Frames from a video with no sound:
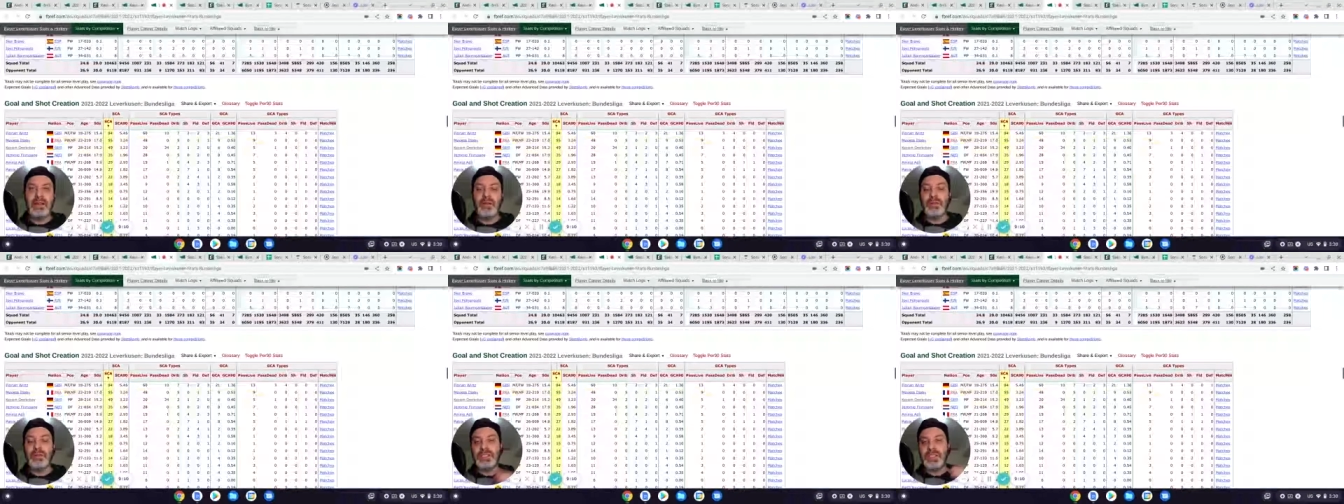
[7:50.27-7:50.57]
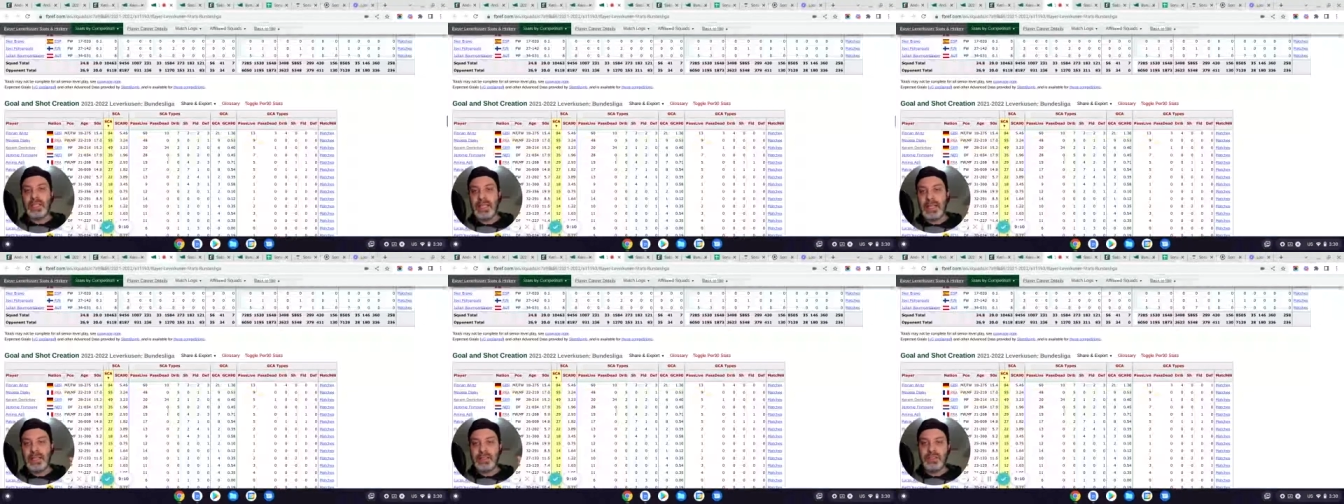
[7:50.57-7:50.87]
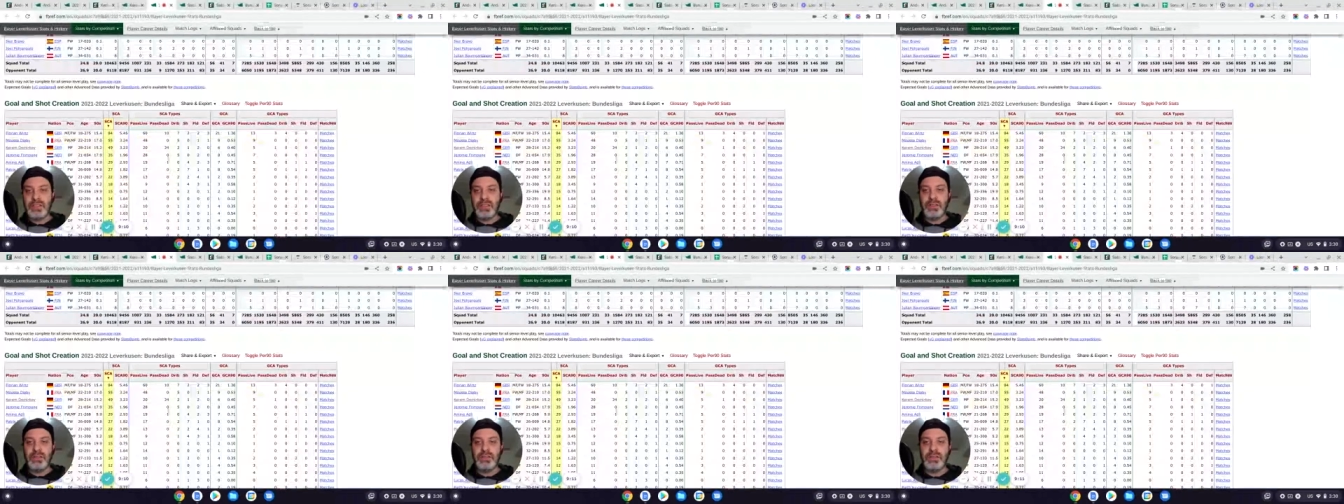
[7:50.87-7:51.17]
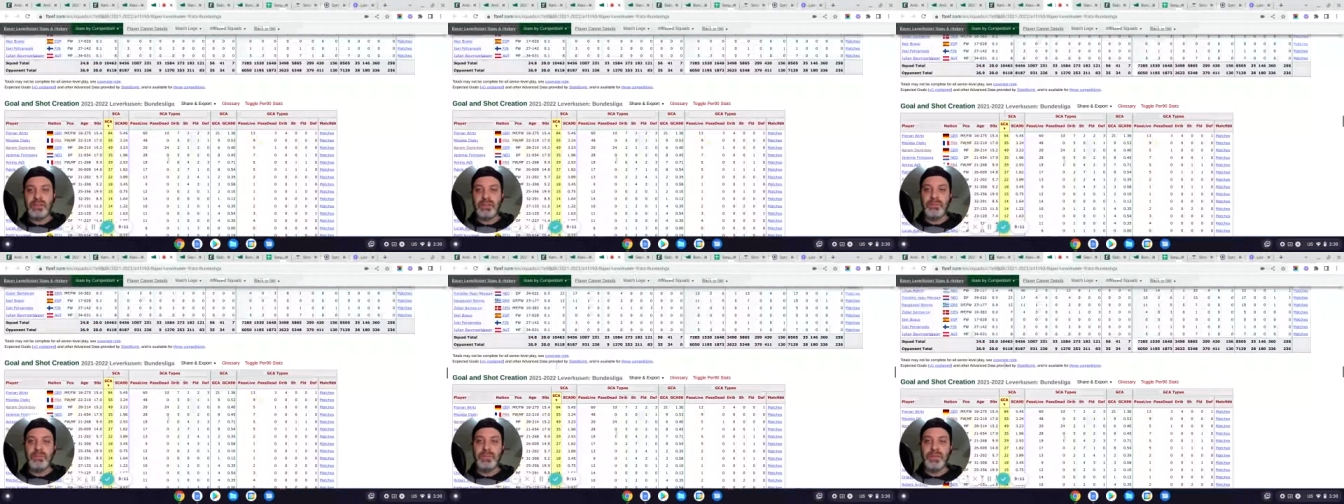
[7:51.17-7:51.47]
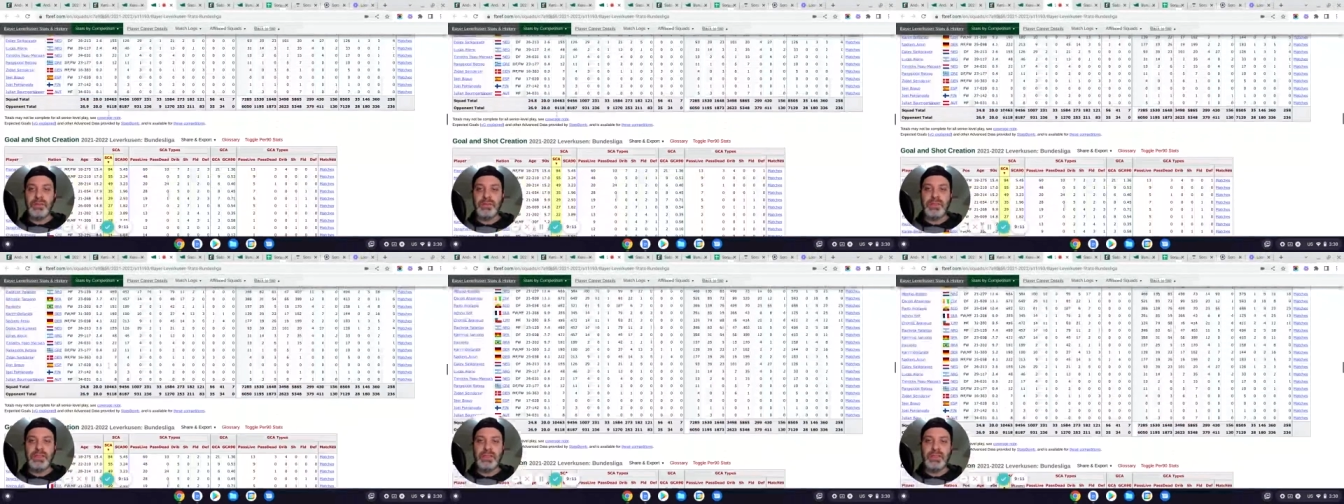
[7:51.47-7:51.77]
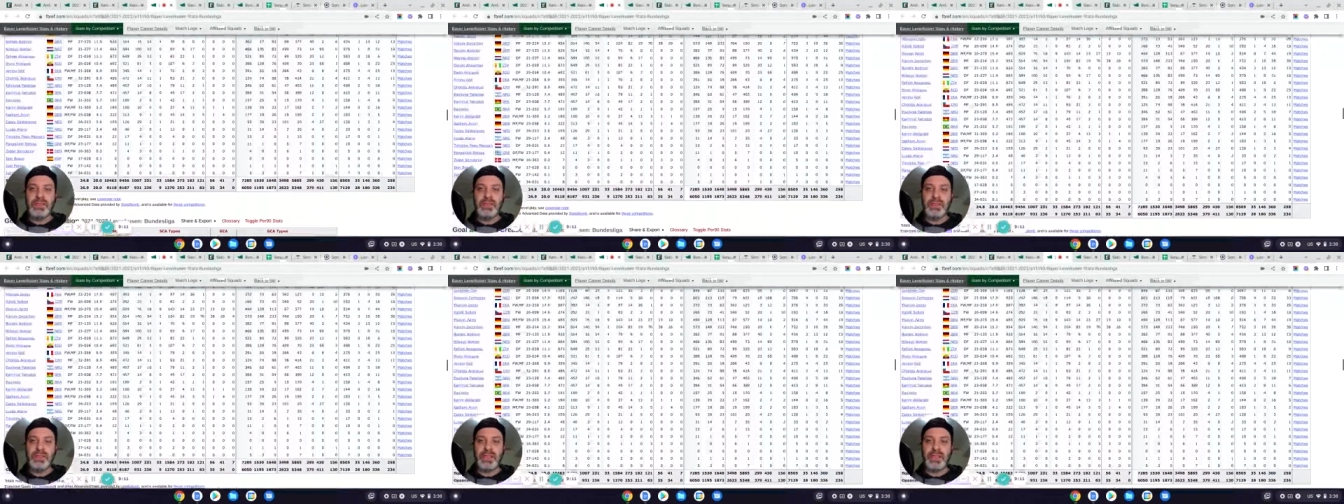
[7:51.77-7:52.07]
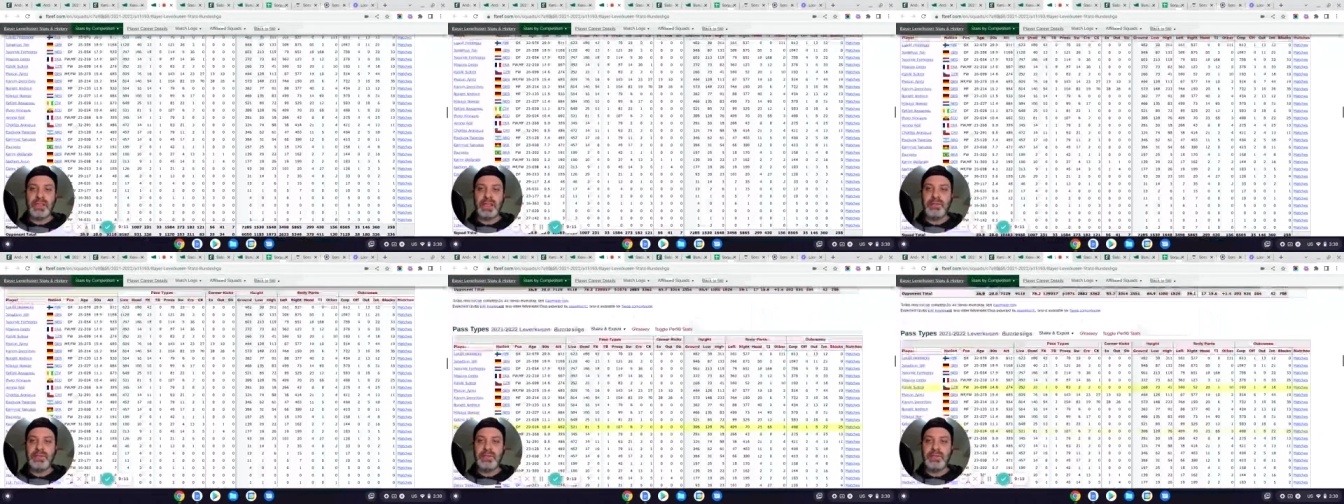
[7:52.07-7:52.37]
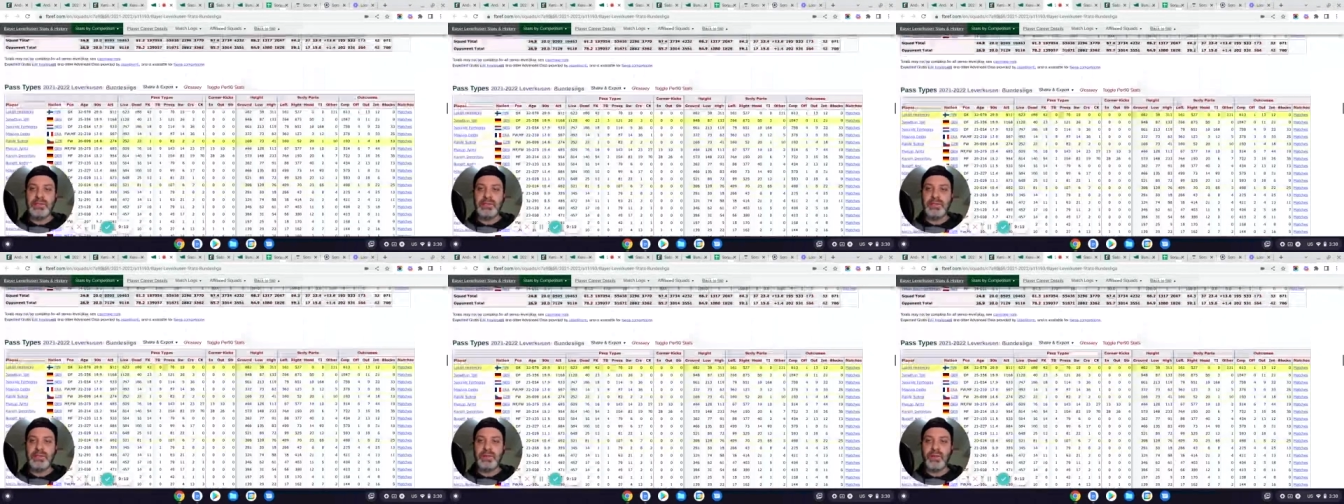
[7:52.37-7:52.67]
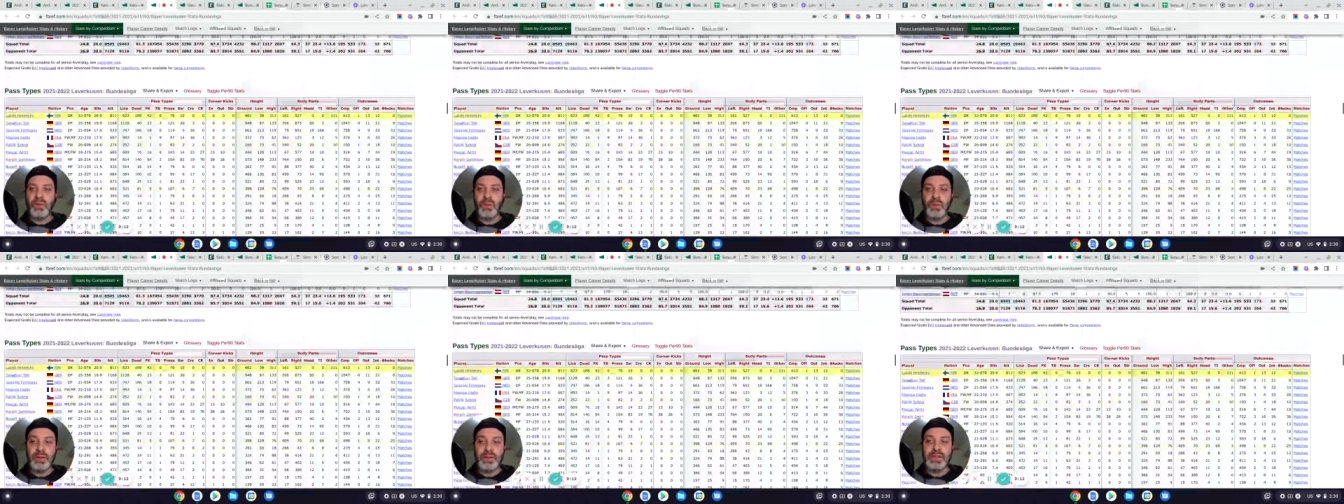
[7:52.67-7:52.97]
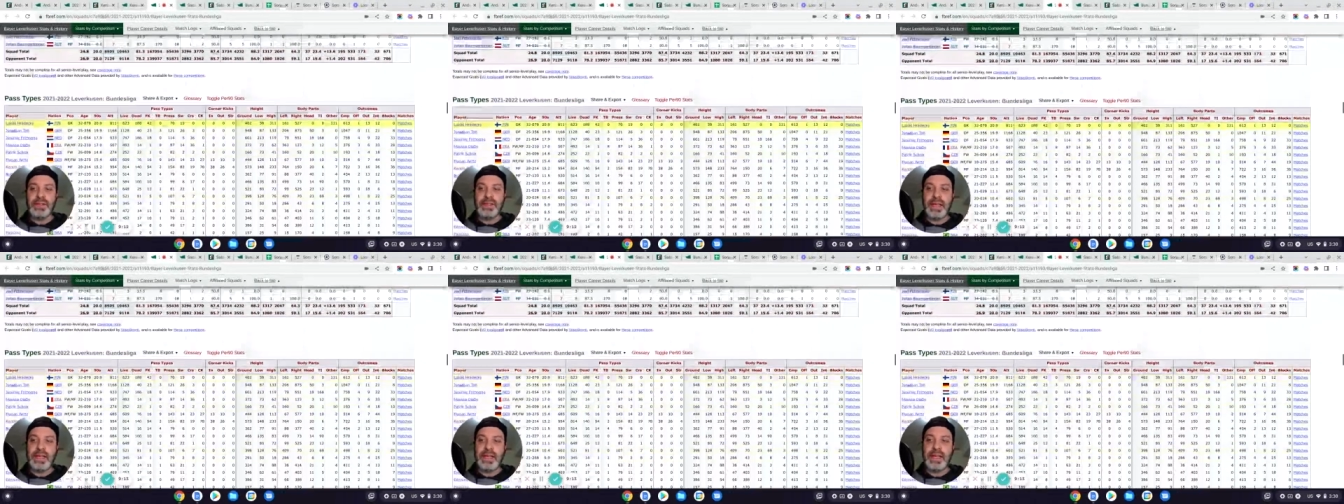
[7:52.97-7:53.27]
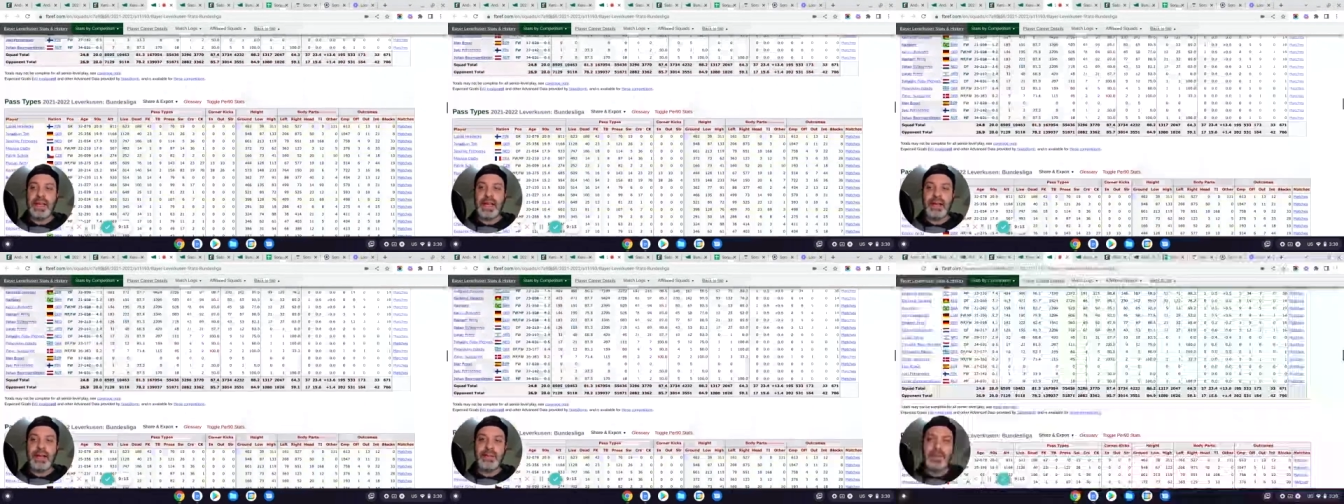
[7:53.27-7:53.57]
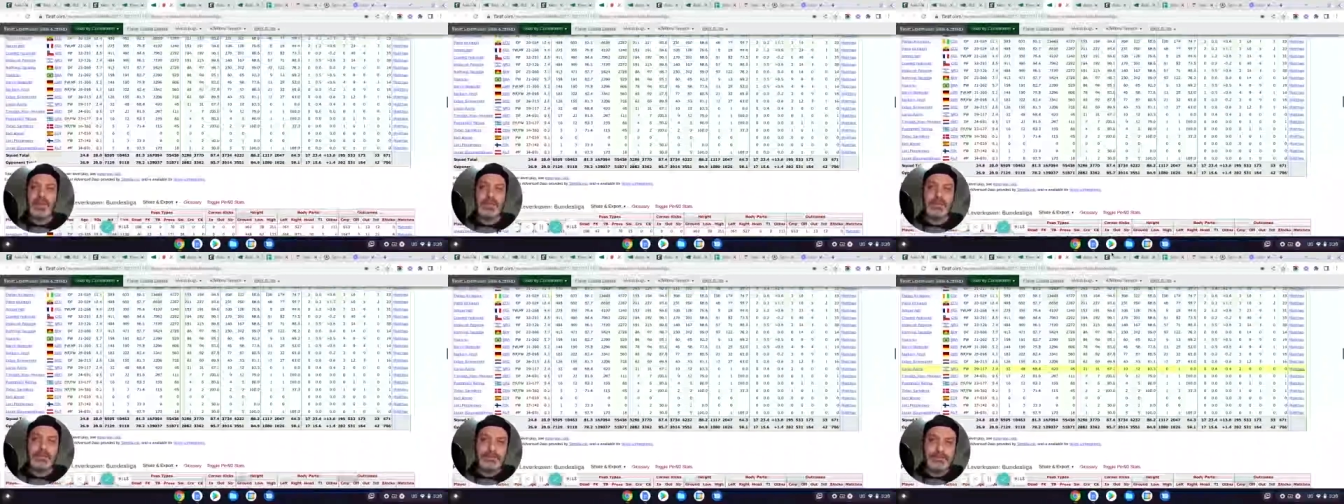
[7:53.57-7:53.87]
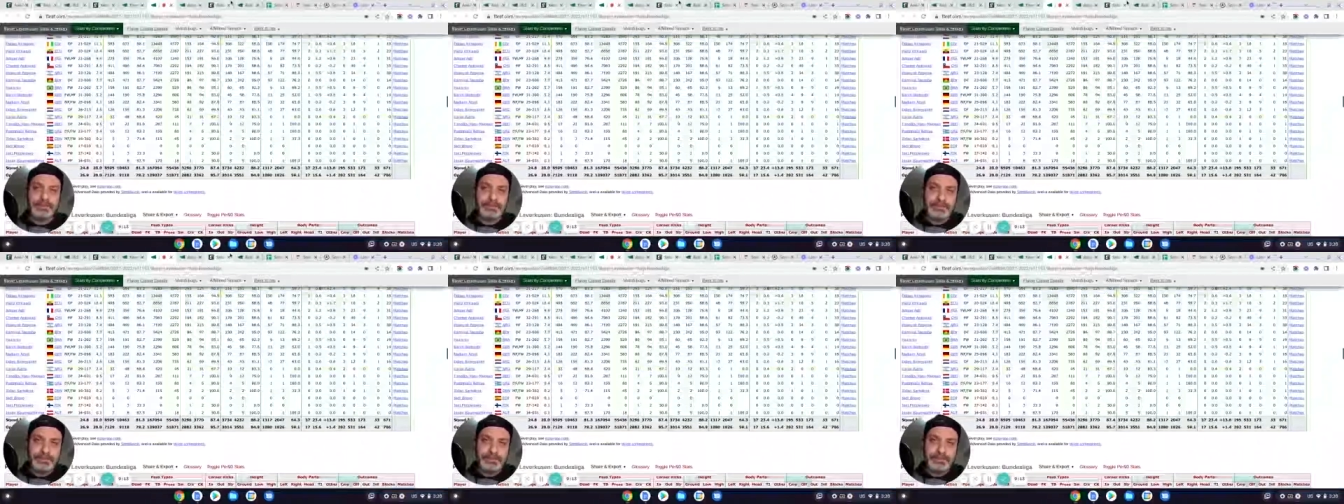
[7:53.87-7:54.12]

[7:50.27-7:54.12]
which again should boost his decisive score in the second half here.